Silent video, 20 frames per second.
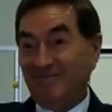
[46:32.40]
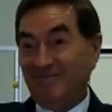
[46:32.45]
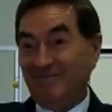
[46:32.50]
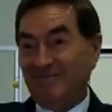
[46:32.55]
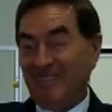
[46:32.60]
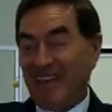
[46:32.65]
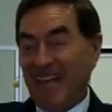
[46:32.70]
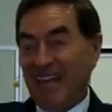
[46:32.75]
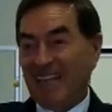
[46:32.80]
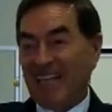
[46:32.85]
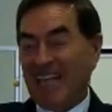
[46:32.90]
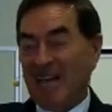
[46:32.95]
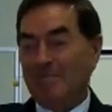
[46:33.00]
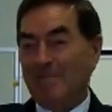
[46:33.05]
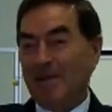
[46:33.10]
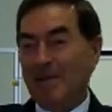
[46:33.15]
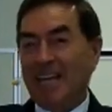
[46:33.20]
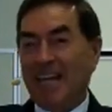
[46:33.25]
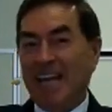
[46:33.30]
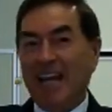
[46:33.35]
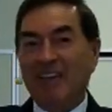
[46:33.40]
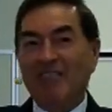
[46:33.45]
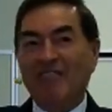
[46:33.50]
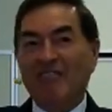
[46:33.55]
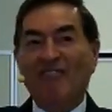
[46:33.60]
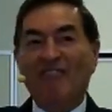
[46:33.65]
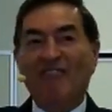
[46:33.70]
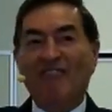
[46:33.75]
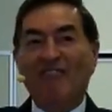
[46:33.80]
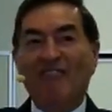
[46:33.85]
they became
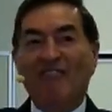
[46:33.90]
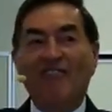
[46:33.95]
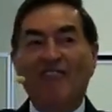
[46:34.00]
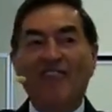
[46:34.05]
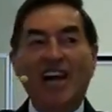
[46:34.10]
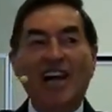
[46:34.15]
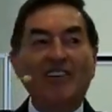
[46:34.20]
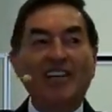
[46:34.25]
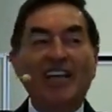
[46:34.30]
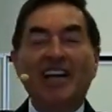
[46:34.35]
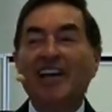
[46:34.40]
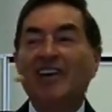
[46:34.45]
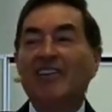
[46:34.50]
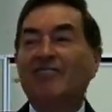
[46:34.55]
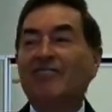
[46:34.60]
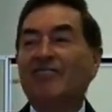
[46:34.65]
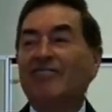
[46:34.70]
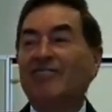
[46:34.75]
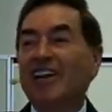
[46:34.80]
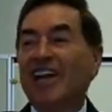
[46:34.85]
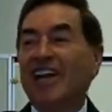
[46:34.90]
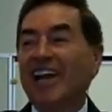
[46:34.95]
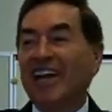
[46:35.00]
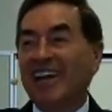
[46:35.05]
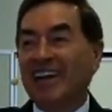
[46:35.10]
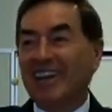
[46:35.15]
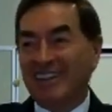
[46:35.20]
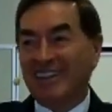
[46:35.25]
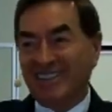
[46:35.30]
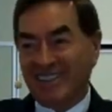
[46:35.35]
very afraid.
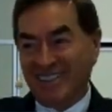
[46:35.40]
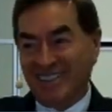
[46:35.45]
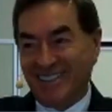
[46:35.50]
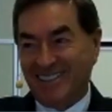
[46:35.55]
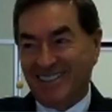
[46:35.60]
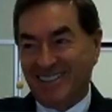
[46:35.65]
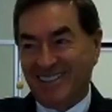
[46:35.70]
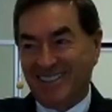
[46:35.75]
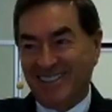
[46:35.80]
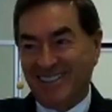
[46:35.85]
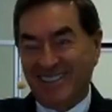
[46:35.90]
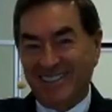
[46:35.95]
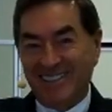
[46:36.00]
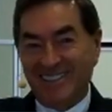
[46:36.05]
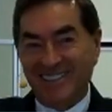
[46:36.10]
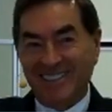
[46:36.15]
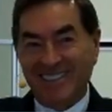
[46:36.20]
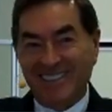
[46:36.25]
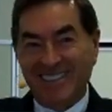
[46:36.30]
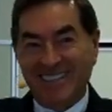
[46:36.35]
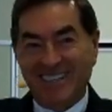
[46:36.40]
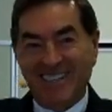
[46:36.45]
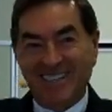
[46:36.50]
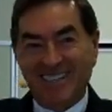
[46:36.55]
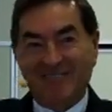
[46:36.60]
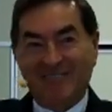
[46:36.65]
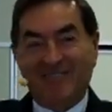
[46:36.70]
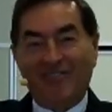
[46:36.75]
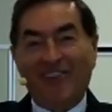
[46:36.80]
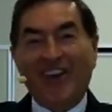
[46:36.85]

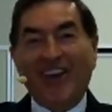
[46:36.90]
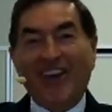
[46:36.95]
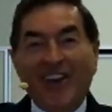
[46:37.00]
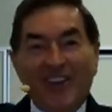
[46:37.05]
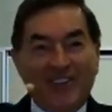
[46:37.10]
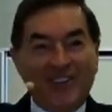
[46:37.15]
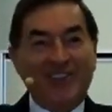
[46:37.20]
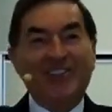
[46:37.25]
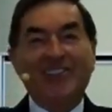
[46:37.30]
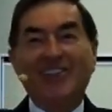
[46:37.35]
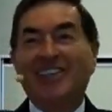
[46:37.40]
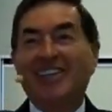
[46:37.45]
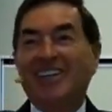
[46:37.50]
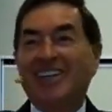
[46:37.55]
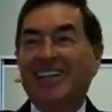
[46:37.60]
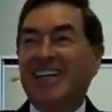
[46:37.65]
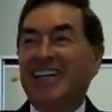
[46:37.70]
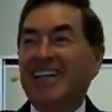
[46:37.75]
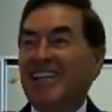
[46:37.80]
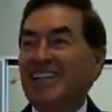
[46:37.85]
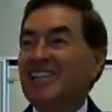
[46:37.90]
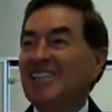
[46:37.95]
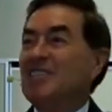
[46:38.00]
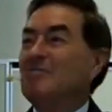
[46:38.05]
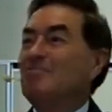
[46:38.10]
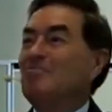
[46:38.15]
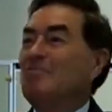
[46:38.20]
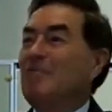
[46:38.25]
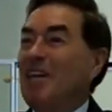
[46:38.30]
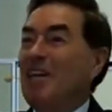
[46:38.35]
Fear kills
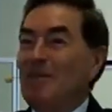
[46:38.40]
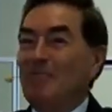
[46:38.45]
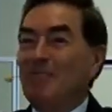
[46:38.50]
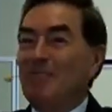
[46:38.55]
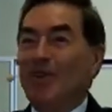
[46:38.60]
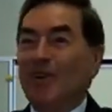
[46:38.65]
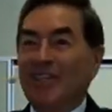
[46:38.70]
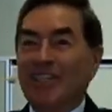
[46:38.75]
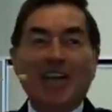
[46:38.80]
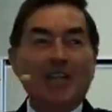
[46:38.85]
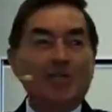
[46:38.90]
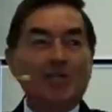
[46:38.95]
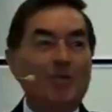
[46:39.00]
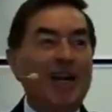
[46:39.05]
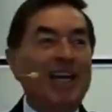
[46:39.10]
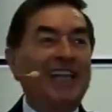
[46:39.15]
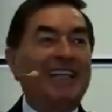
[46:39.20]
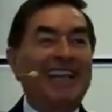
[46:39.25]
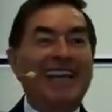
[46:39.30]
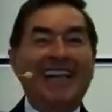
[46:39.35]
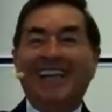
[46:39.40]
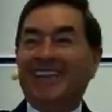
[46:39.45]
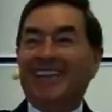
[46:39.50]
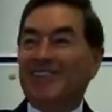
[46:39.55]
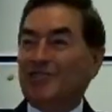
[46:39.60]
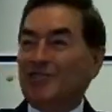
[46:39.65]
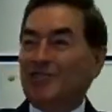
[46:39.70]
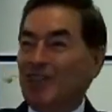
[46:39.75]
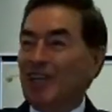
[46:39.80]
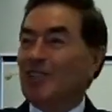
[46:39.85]
people. That's why they
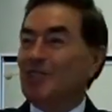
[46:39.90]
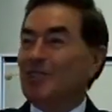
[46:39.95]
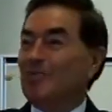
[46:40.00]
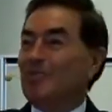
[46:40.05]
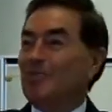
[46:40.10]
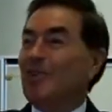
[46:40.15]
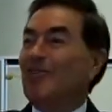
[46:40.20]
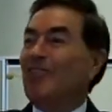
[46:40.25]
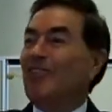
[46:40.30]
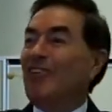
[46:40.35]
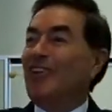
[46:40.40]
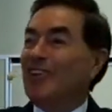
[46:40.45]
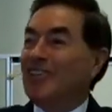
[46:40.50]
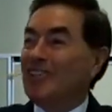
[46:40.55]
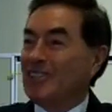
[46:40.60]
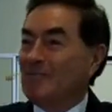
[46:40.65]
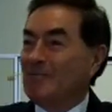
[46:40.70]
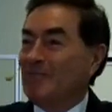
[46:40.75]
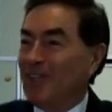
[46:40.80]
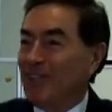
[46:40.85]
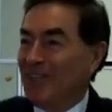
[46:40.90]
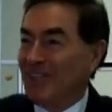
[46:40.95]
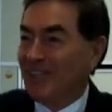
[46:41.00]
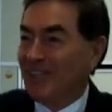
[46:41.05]
tried to put fears upon us.